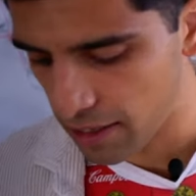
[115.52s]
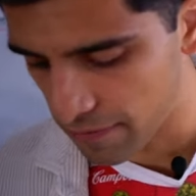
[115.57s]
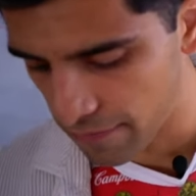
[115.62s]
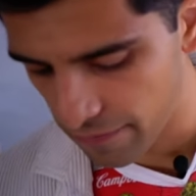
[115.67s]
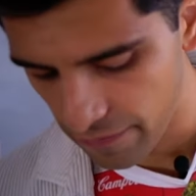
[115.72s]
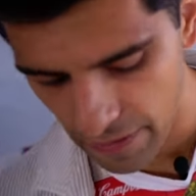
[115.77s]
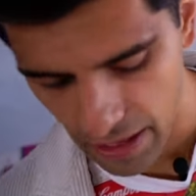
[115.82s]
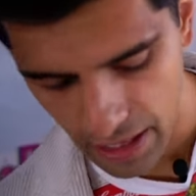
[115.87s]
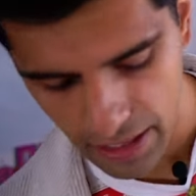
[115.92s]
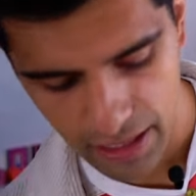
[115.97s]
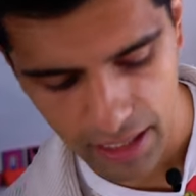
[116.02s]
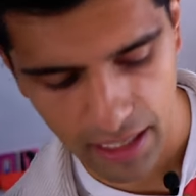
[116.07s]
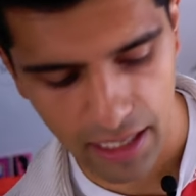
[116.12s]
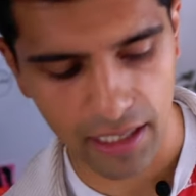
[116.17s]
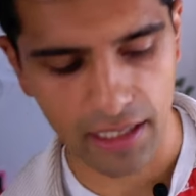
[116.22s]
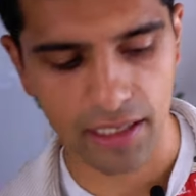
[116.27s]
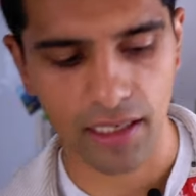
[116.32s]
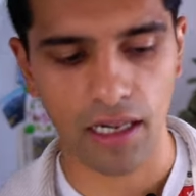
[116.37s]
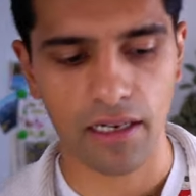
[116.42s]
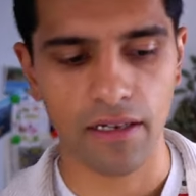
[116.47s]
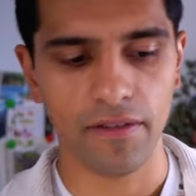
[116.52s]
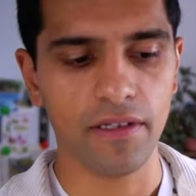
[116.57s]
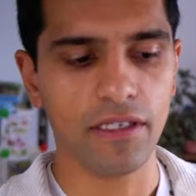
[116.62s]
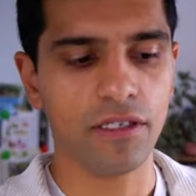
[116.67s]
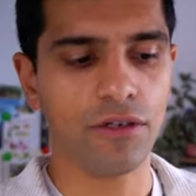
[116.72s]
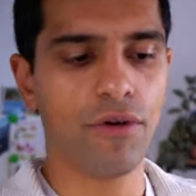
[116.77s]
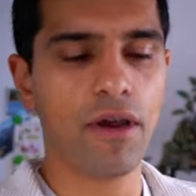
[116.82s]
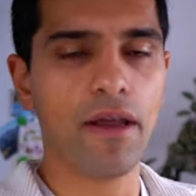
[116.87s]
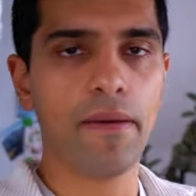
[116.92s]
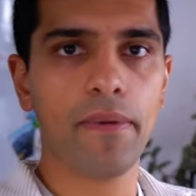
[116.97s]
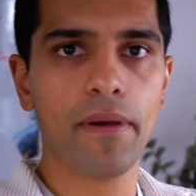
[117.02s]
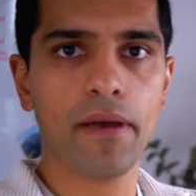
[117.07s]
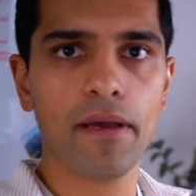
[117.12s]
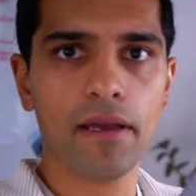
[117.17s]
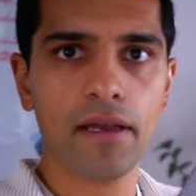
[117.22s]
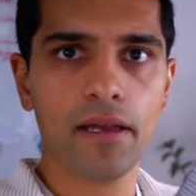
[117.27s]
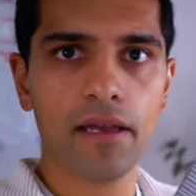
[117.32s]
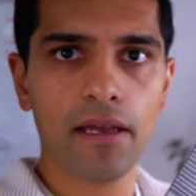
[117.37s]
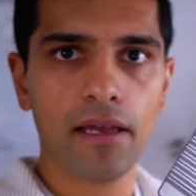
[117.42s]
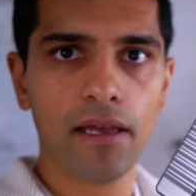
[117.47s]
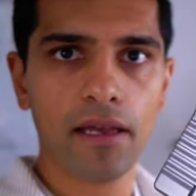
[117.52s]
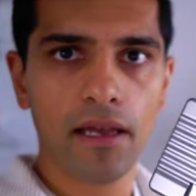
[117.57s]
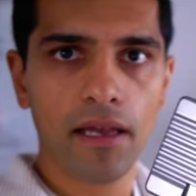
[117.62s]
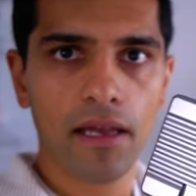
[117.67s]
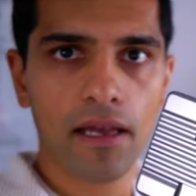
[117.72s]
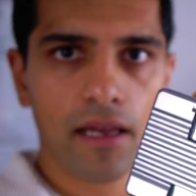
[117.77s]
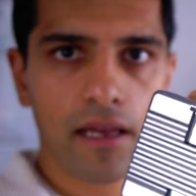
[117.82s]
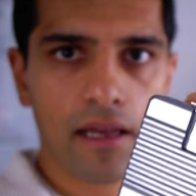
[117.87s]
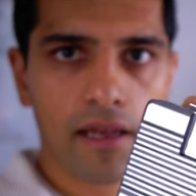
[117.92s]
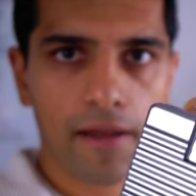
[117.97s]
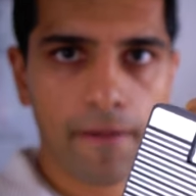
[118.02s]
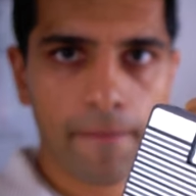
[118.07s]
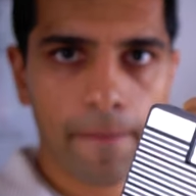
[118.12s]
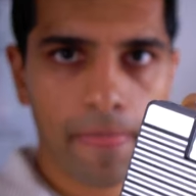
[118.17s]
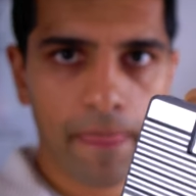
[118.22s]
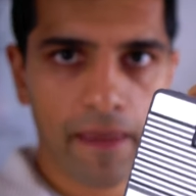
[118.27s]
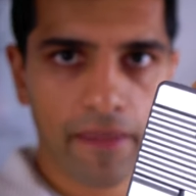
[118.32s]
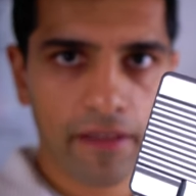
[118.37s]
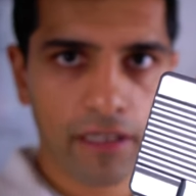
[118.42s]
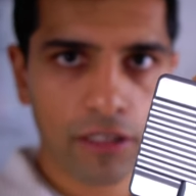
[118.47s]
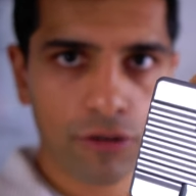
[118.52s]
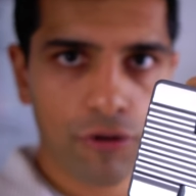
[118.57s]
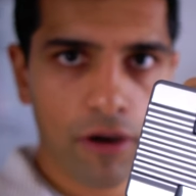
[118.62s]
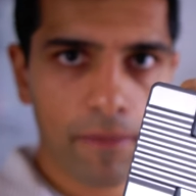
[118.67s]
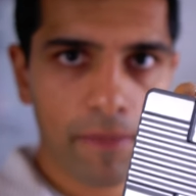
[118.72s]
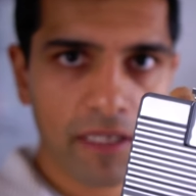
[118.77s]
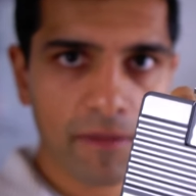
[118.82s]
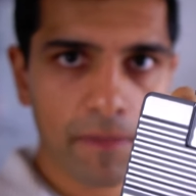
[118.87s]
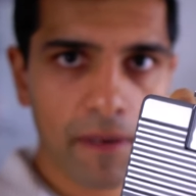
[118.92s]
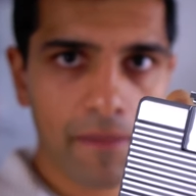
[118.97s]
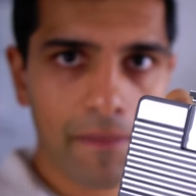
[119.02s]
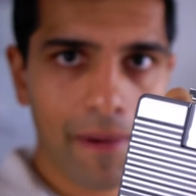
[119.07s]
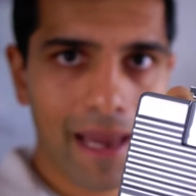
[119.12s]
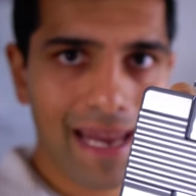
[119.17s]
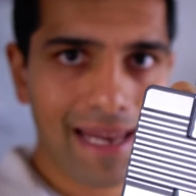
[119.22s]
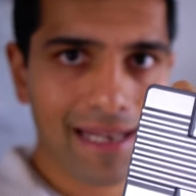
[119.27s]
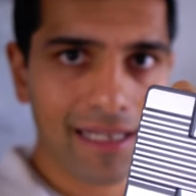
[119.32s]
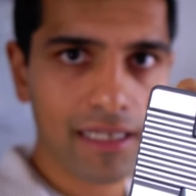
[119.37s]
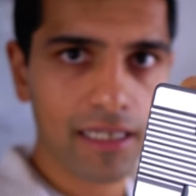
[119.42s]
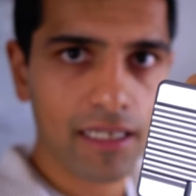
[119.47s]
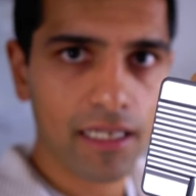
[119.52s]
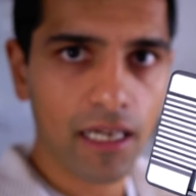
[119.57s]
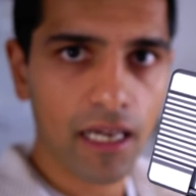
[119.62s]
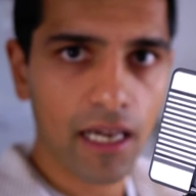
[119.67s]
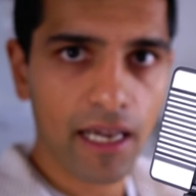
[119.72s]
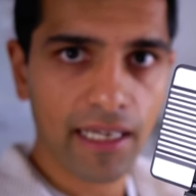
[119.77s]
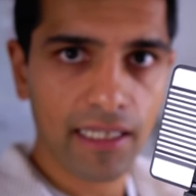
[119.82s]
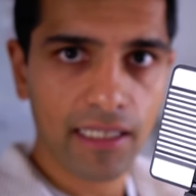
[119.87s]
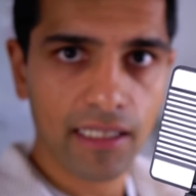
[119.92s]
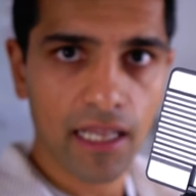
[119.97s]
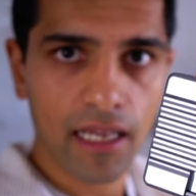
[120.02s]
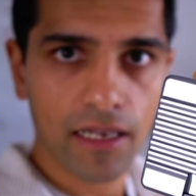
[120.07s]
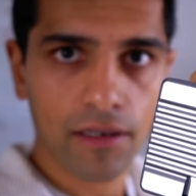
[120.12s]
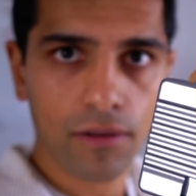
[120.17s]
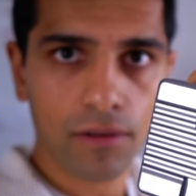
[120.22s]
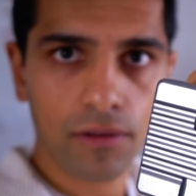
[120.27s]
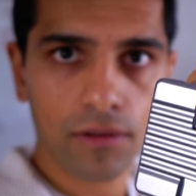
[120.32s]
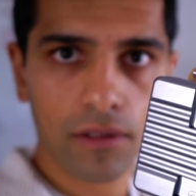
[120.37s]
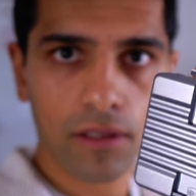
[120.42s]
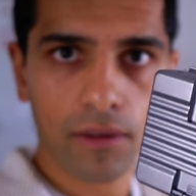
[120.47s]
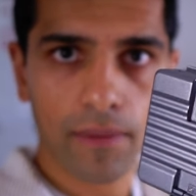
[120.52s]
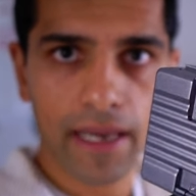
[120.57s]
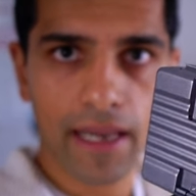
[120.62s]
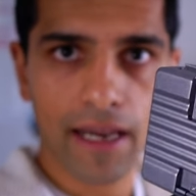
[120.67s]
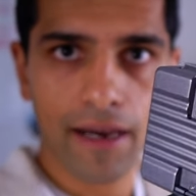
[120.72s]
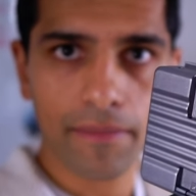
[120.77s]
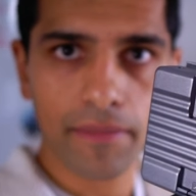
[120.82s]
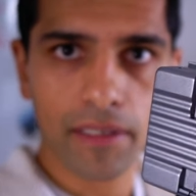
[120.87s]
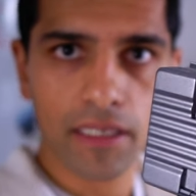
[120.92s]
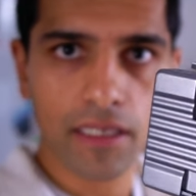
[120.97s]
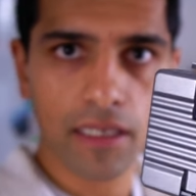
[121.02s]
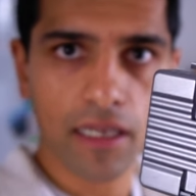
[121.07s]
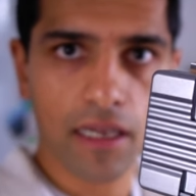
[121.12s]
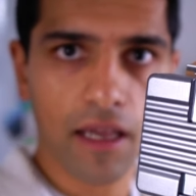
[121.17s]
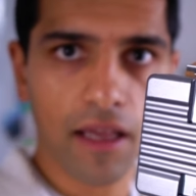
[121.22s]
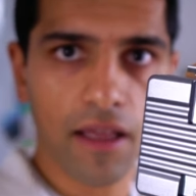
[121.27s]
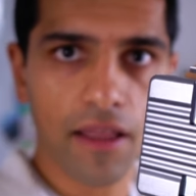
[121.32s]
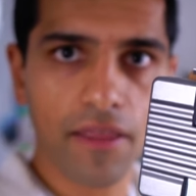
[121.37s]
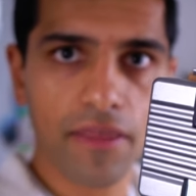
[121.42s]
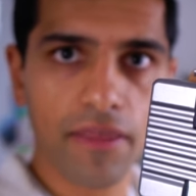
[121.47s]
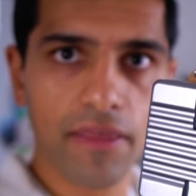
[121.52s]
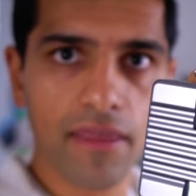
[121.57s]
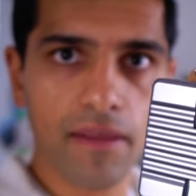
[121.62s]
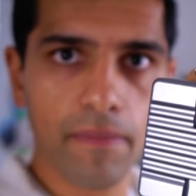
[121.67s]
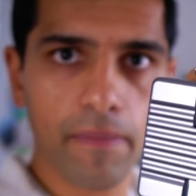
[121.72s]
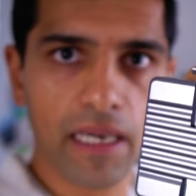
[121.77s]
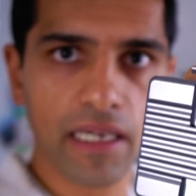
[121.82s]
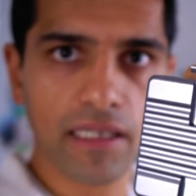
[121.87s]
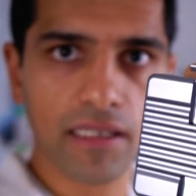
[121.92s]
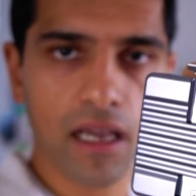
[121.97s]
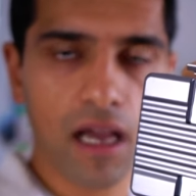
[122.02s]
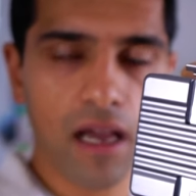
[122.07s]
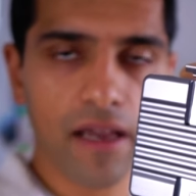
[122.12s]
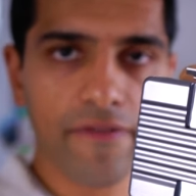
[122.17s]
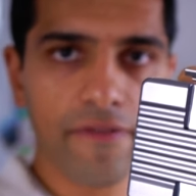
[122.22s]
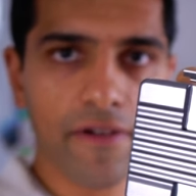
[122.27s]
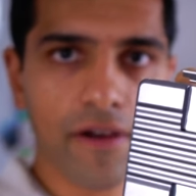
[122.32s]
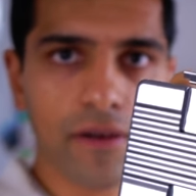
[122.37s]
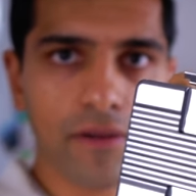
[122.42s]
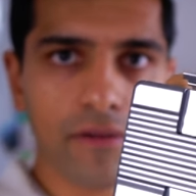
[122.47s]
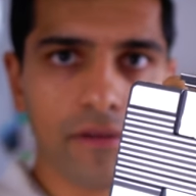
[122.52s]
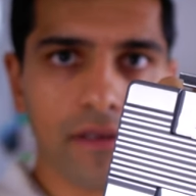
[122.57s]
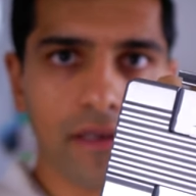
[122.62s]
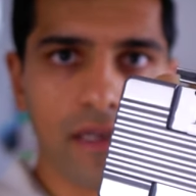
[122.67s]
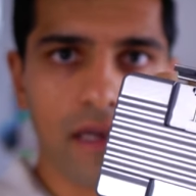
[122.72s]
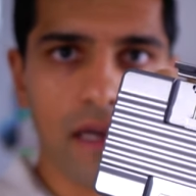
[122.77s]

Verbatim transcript: can fit inside of this grip. And this grip has been made to extend all the way up to the biggest iPhone